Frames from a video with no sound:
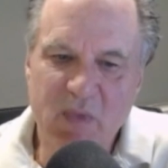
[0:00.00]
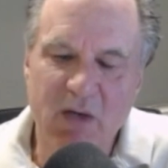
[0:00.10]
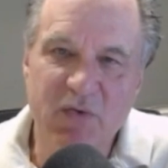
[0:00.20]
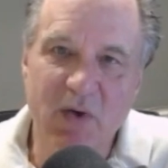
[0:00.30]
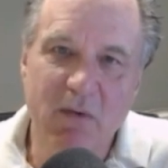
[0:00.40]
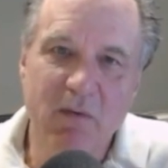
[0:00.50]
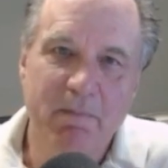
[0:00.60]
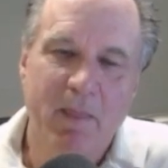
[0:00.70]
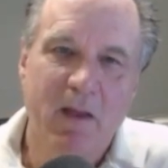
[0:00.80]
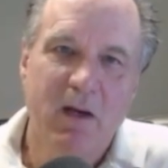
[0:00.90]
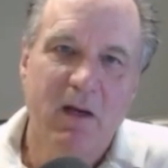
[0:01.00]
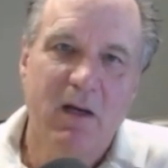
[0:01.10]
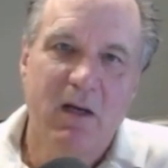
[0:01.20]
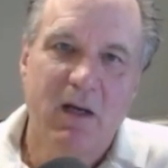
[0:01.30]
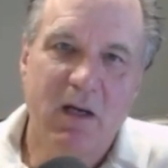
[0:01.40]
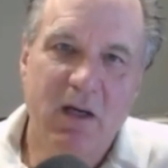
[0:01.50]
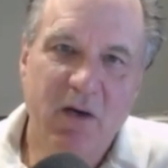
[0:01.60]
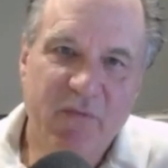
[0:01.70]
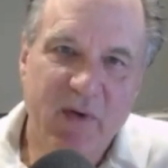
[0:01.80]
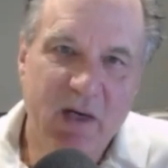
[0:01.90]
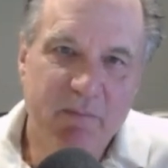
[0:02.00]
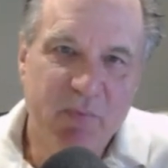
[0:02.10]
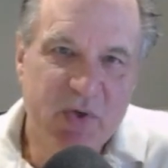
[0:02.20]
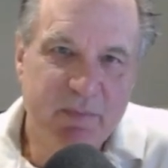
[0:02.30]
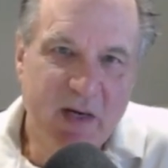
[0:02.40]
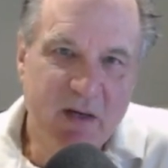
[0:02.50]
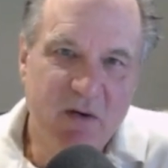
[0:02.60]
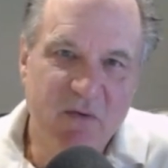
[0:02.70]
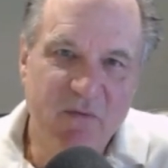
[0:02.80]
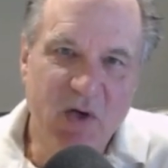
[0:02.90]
So if a prospective